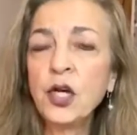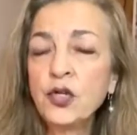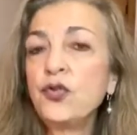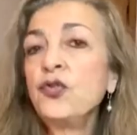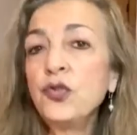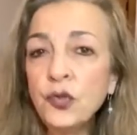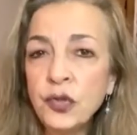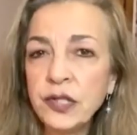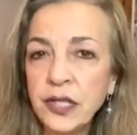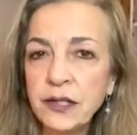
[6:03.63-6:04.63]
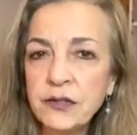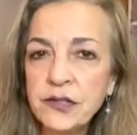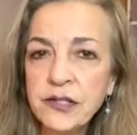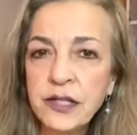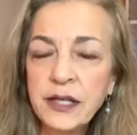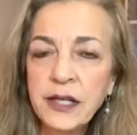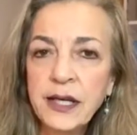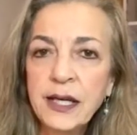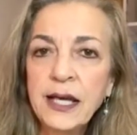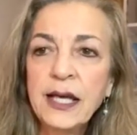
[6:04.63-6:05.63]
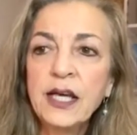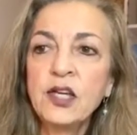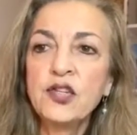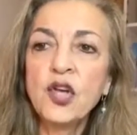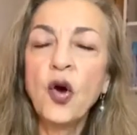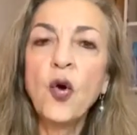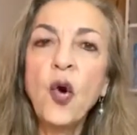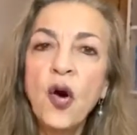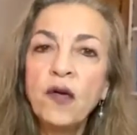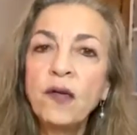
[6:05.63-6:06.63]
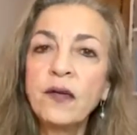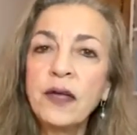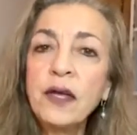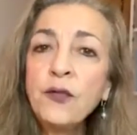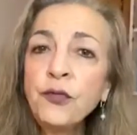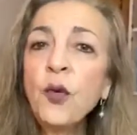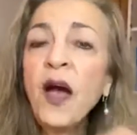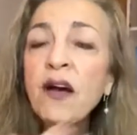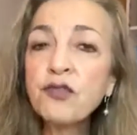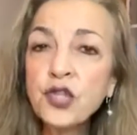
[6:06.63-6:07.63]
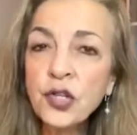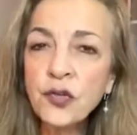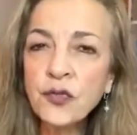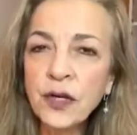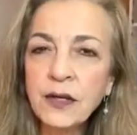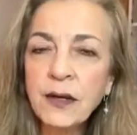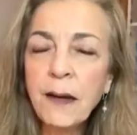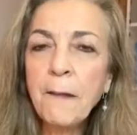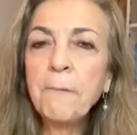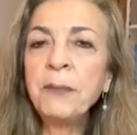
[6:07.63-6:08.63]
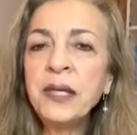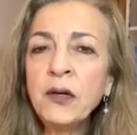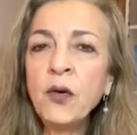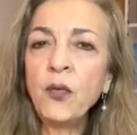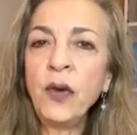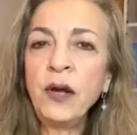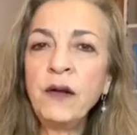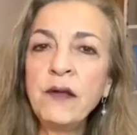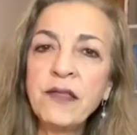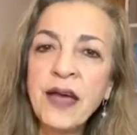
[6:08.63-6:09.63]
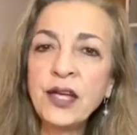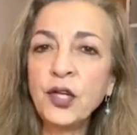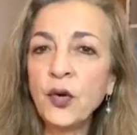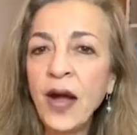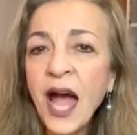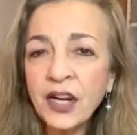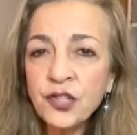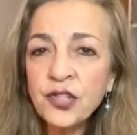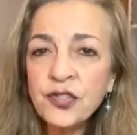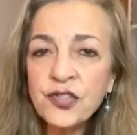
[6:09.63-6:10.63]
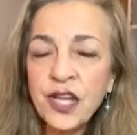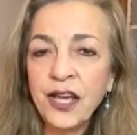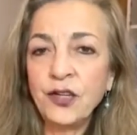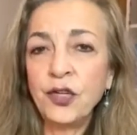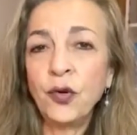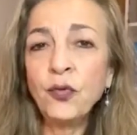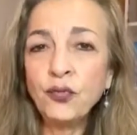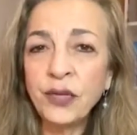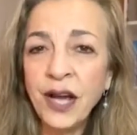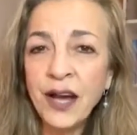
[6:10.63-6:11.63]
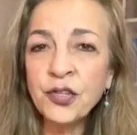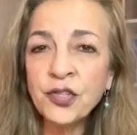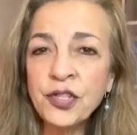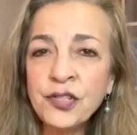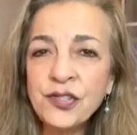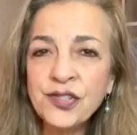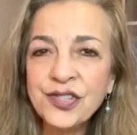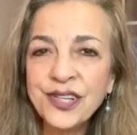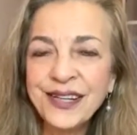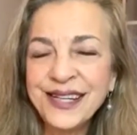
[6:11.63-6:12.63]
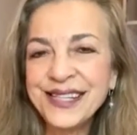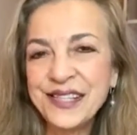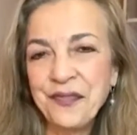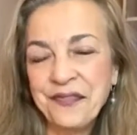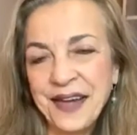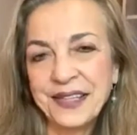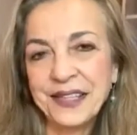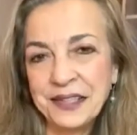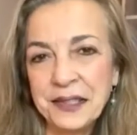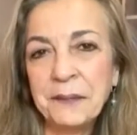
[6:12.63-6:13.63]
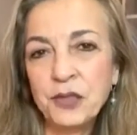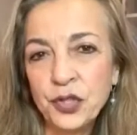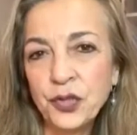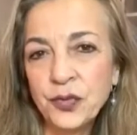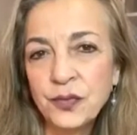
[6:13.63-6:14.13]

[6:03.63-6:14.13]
to do things. So if you have children, be aware that your actions and your reactions is affecting them too.